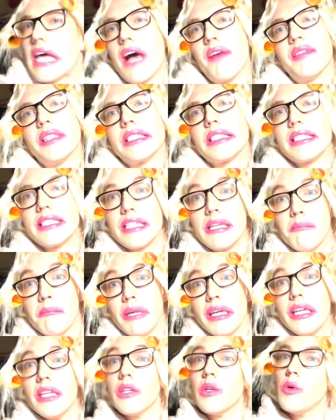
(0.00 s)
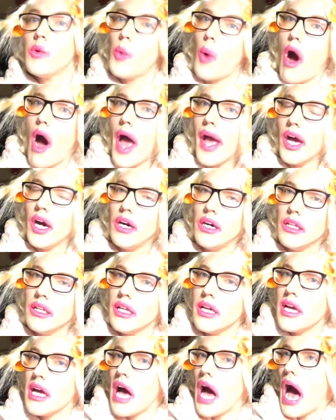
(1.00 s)
haven't seen me in a while.
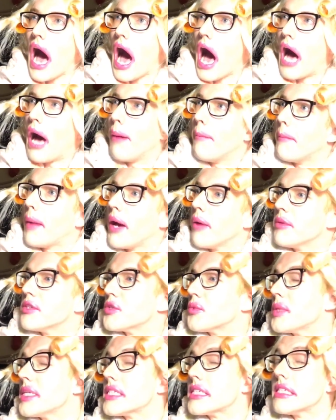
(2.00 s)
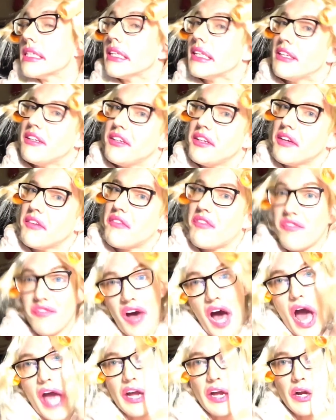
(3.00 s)
I was recently
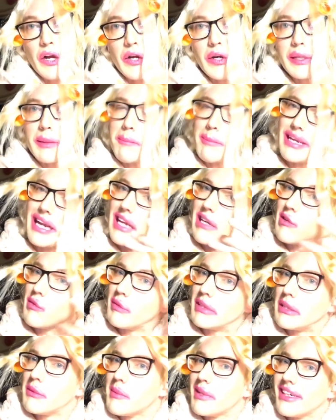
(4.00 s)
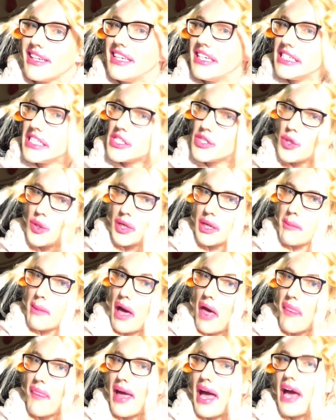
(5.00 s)
fired, but I don't really want to talk
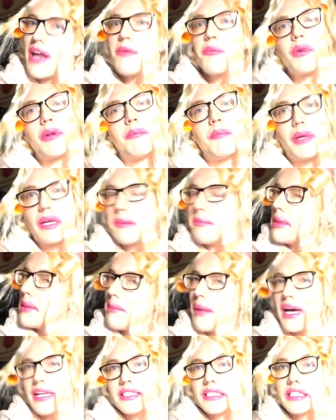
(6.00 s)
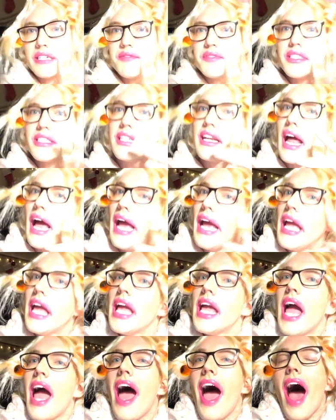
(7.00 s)
about that. I'm going to be positive today.
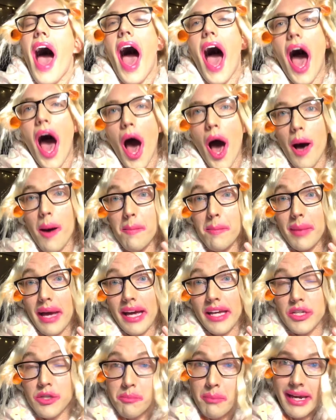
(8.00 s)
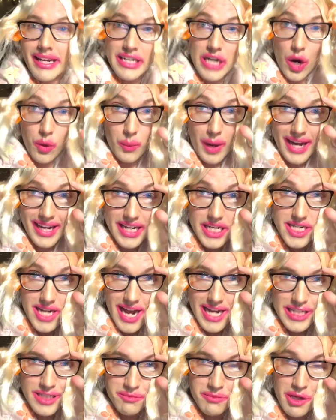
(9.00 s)
You may not
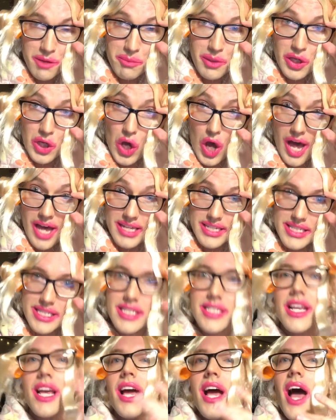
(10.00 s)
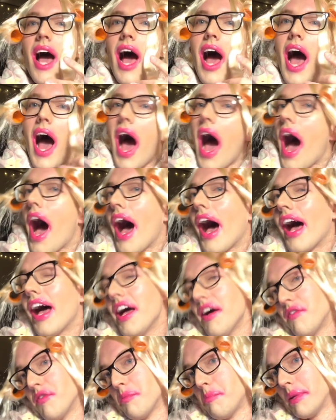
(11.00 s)
recognize me because I
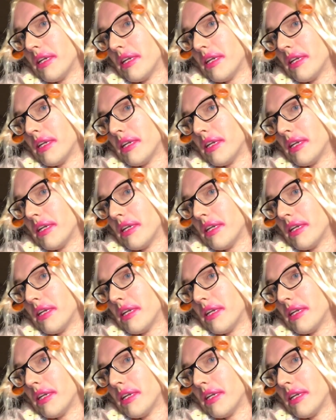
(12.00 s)
have a